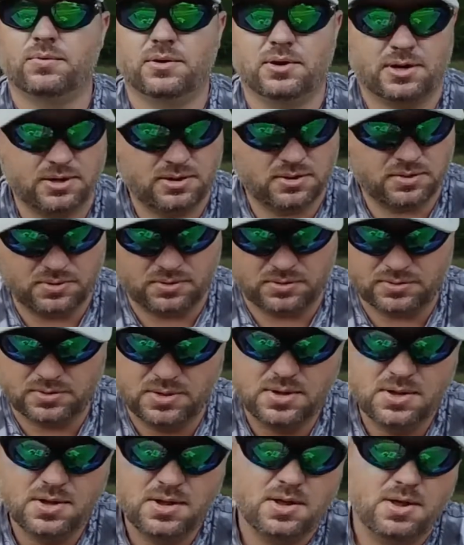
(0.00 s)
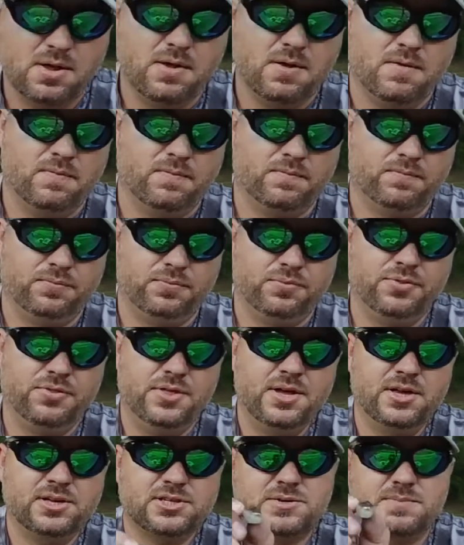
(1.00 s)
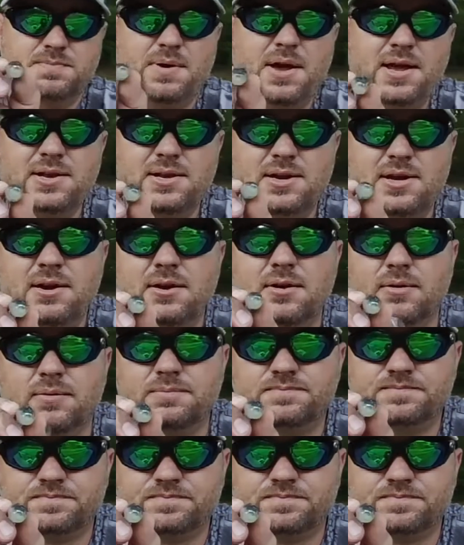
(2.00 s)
not at all. This bait here,